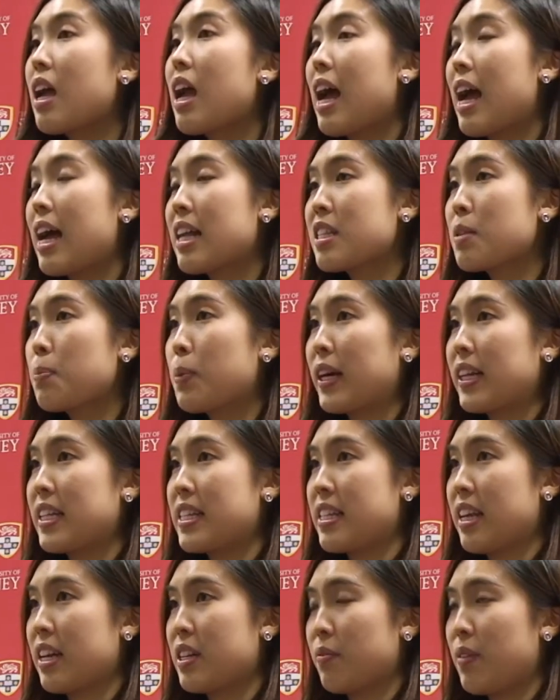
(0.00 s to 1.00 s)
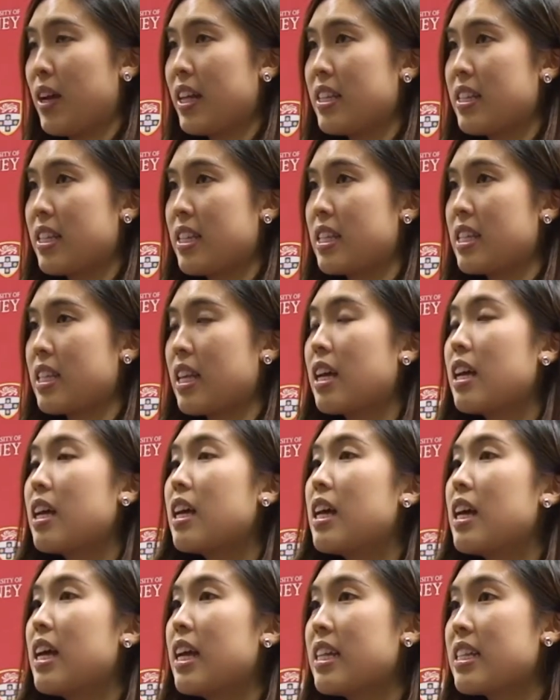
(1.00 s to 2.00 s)
As the pregnancy advances,
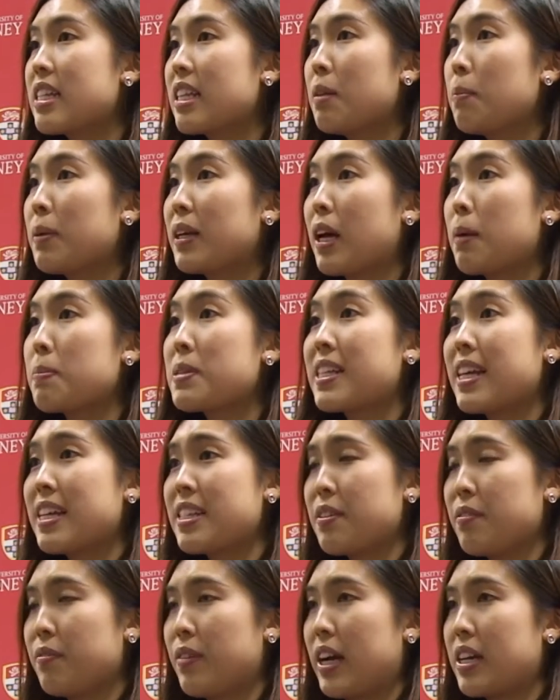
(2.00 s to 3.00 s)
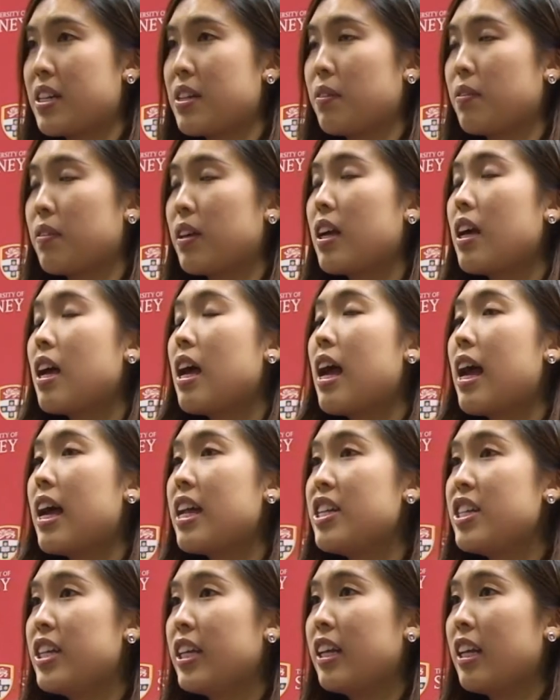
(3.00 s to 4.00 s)
insulin becomes less effective,
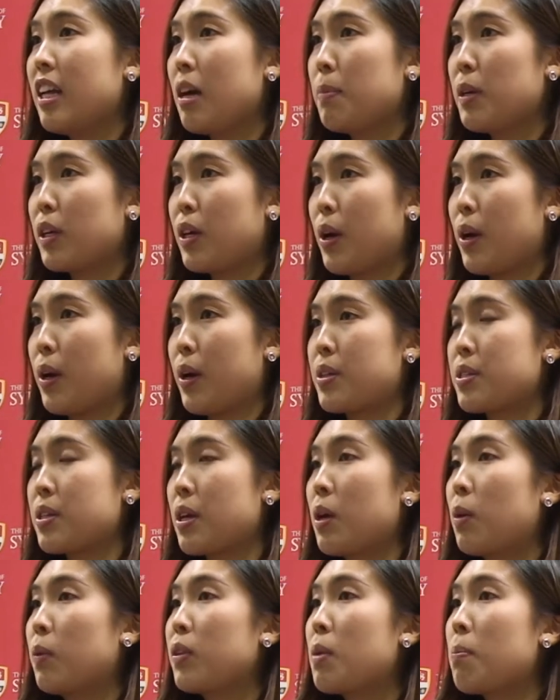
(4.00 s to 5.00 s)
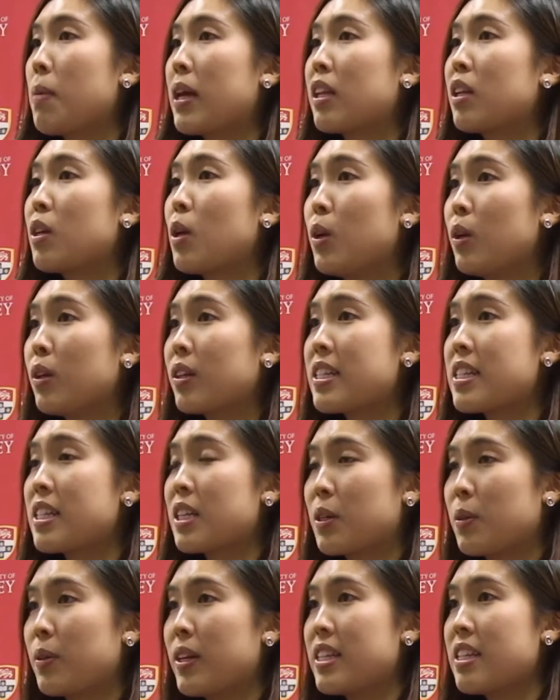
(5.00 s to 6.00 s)
and GDM occurs when the mother no longer
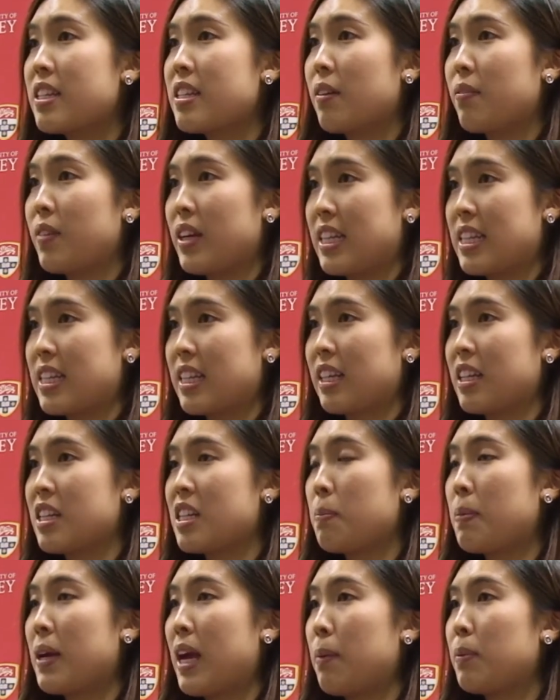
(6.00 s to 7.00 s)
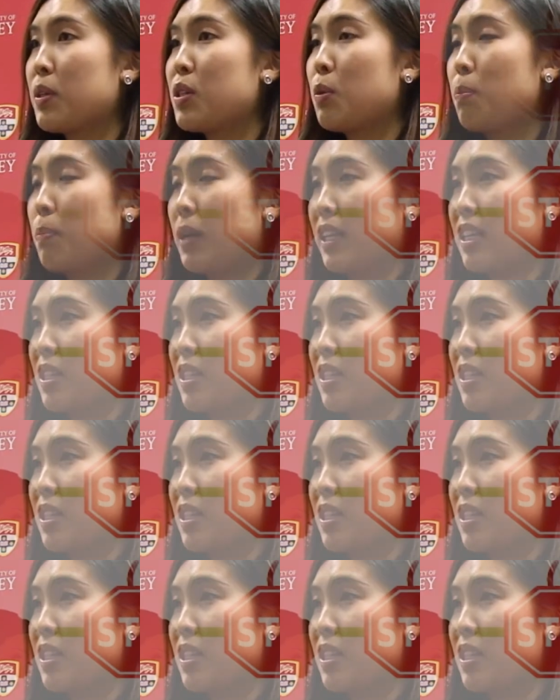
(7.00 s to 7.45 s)
secretes enough insulin to be able to meet